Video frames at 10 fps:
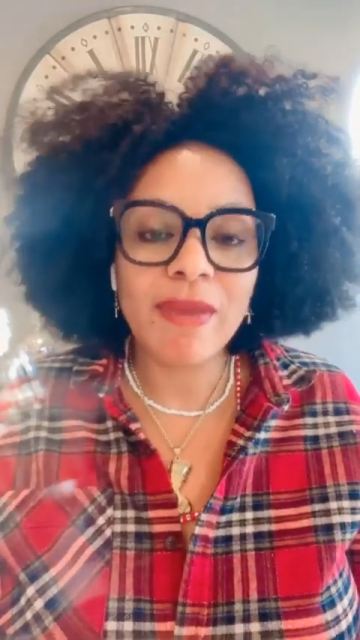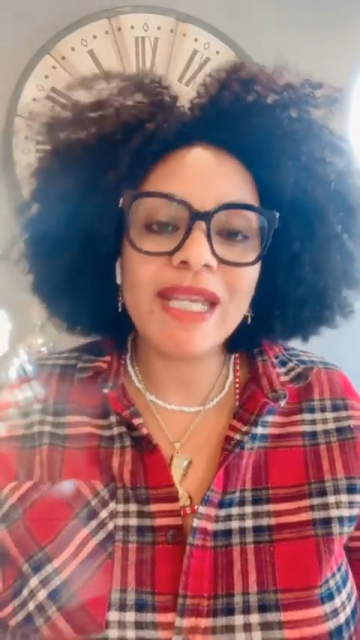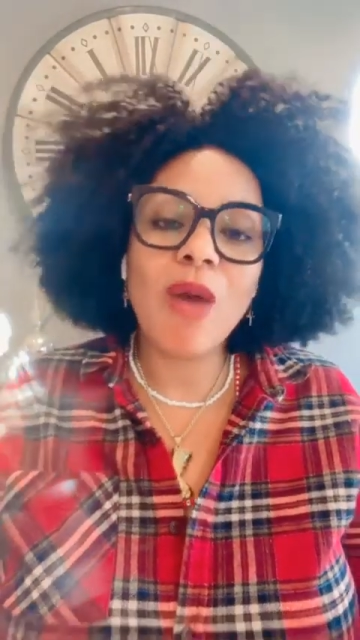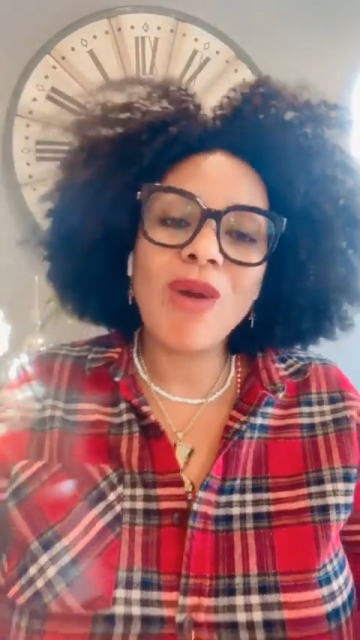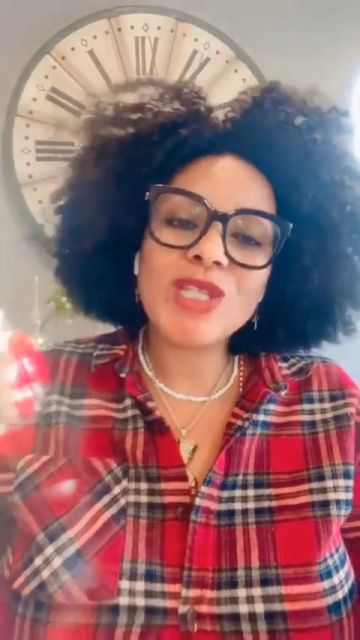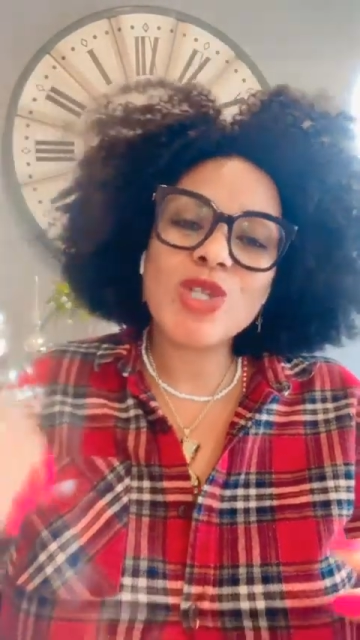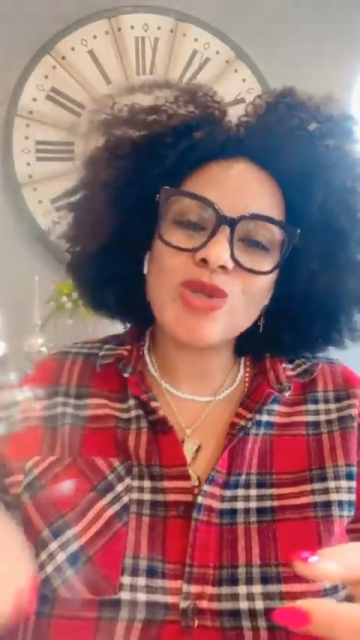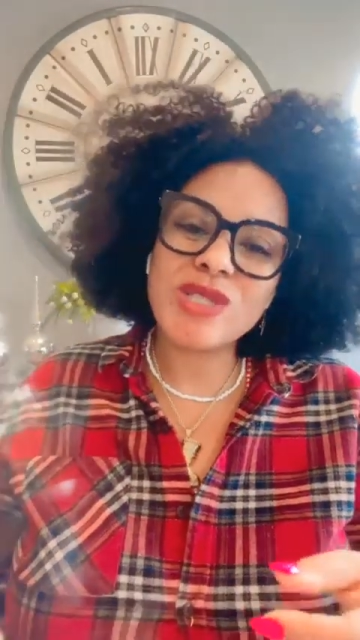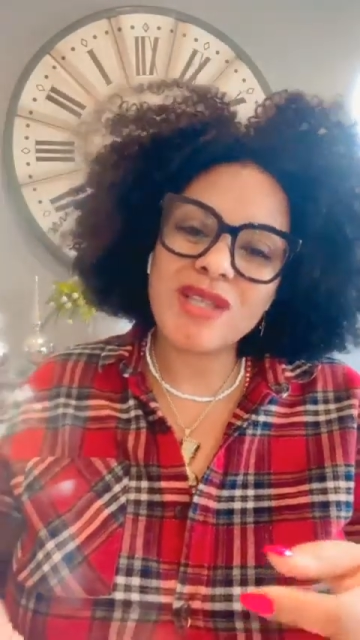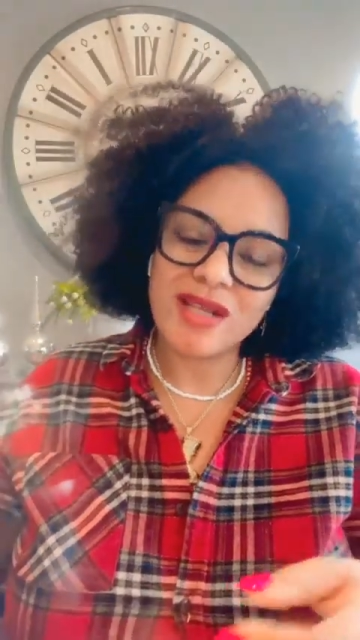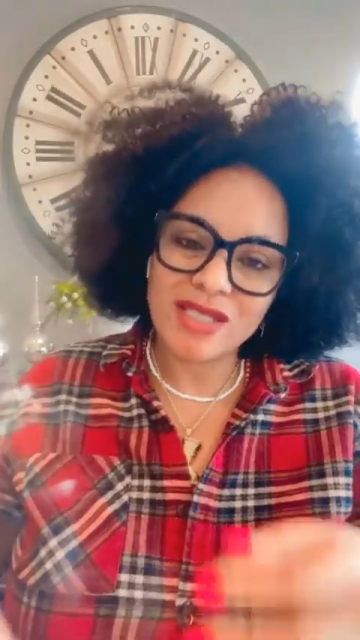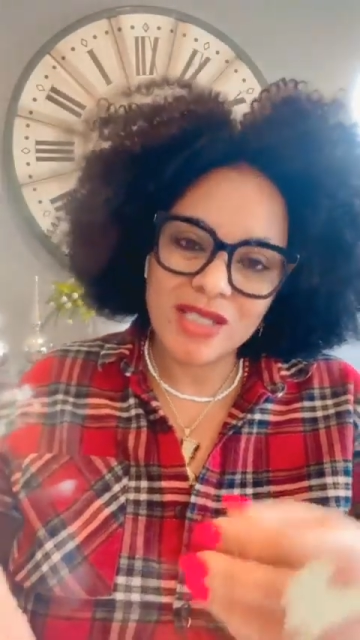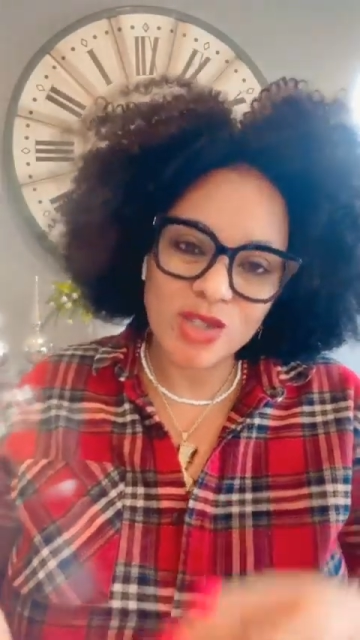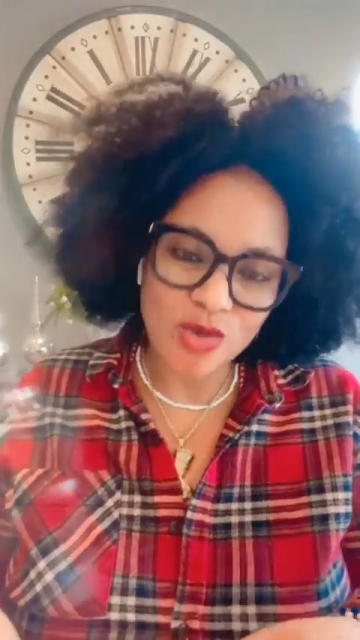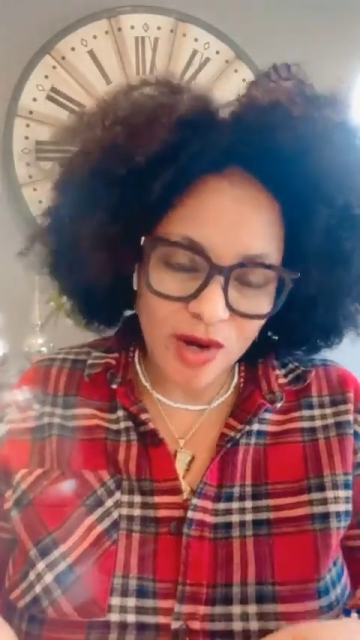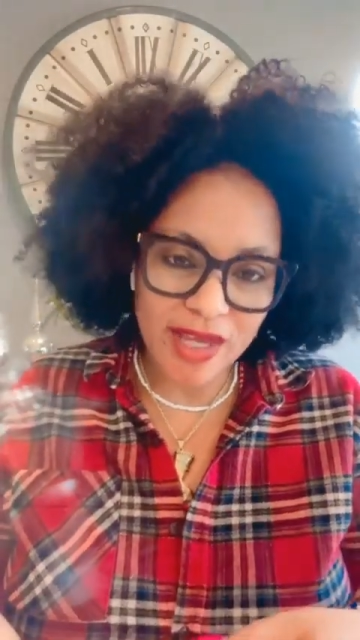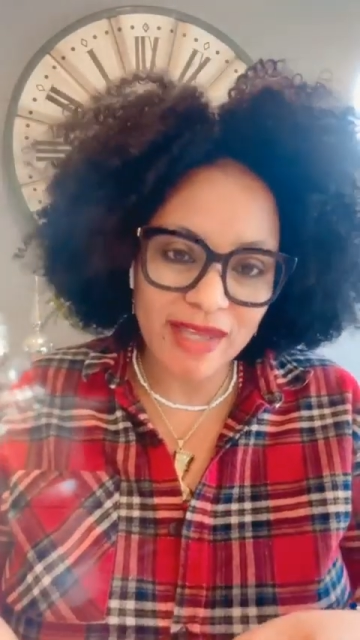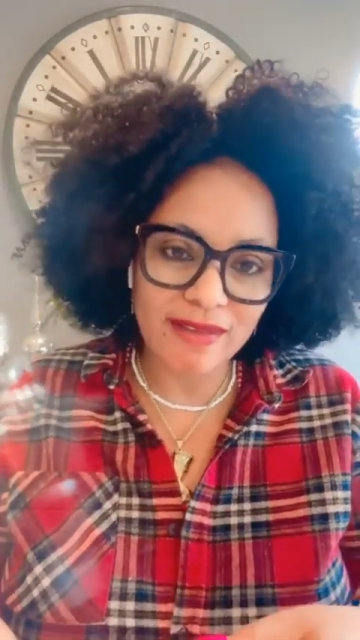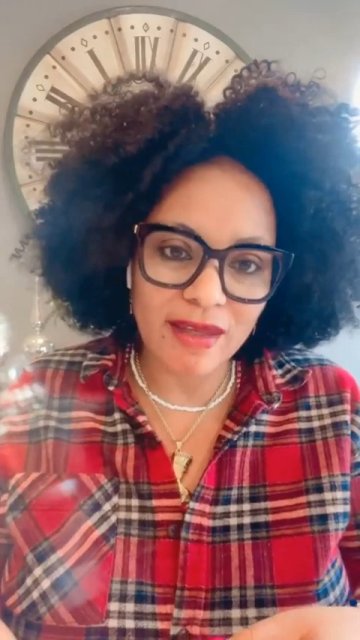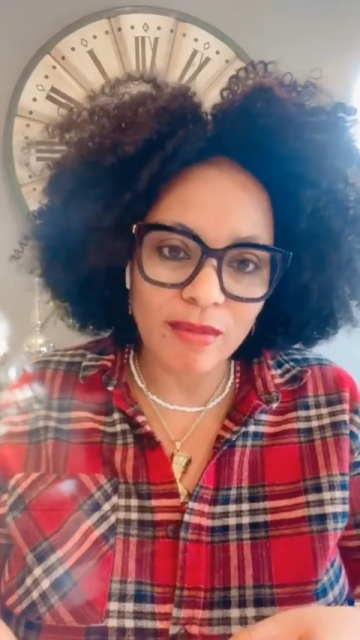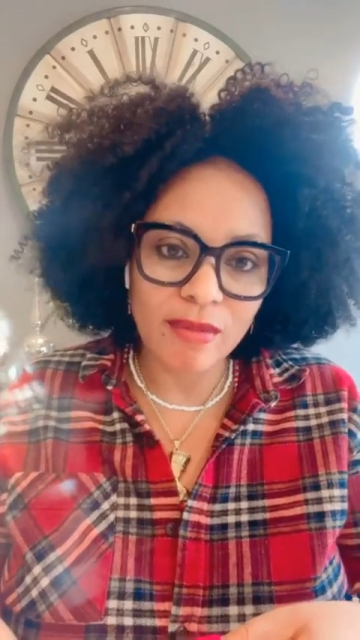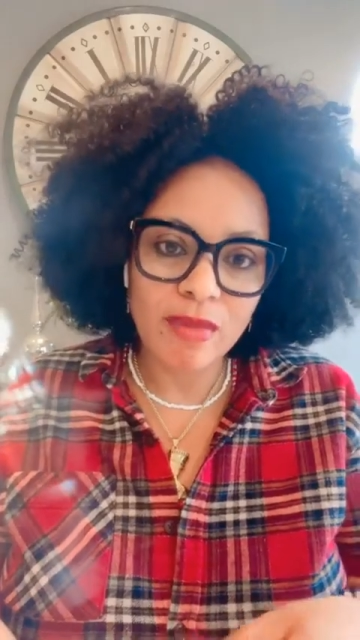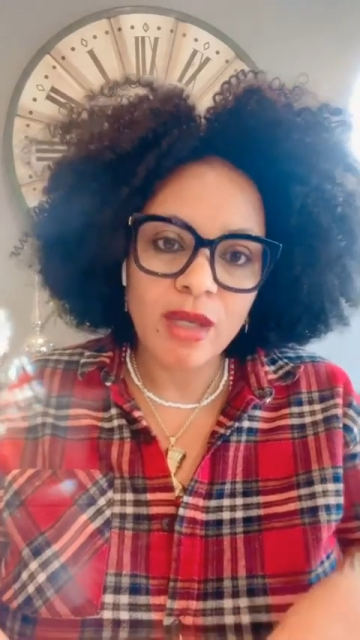But now, once you start destroying them,